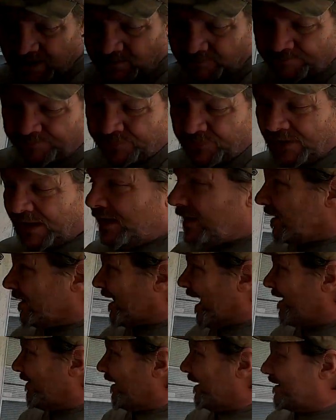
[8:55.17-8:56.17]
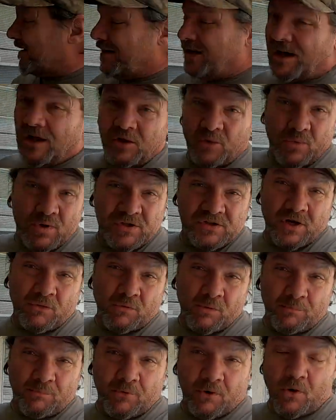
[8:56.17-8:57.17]
on them. Not like the other ones that
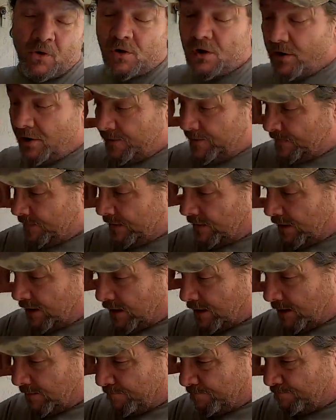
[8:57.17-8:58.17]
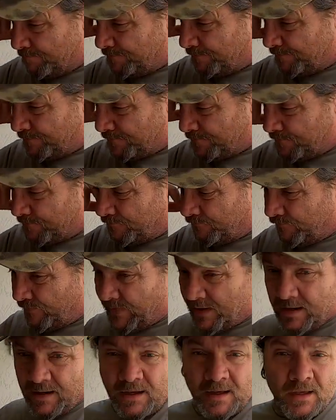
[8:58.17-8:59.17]
were broke. But
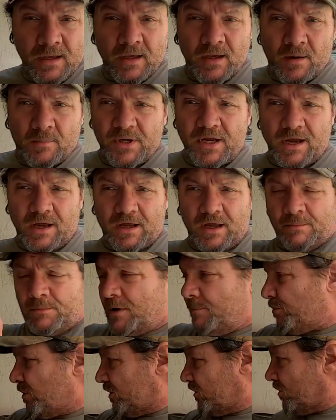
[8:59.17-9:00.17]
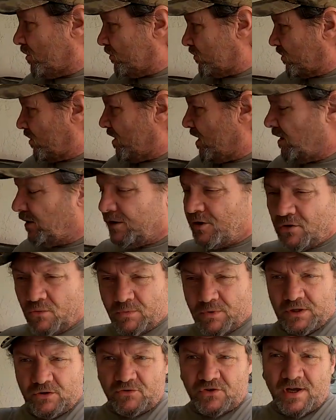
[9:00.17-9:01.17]
yeah, I'm going to put those little
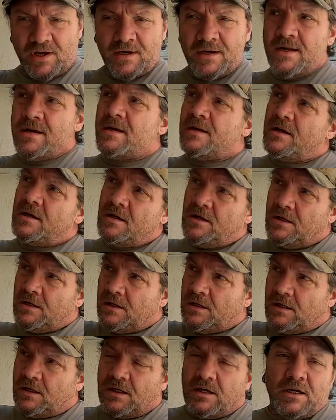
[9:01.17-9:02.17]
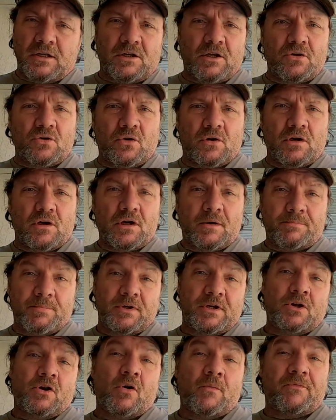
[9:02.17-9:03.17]
wheels on, get the door up,
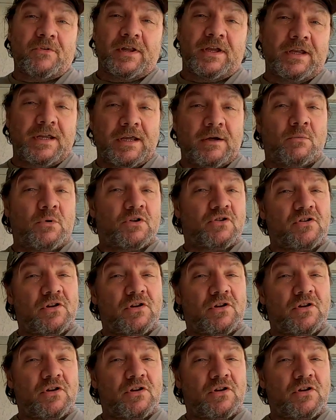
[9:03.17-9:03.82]
and hopefully it will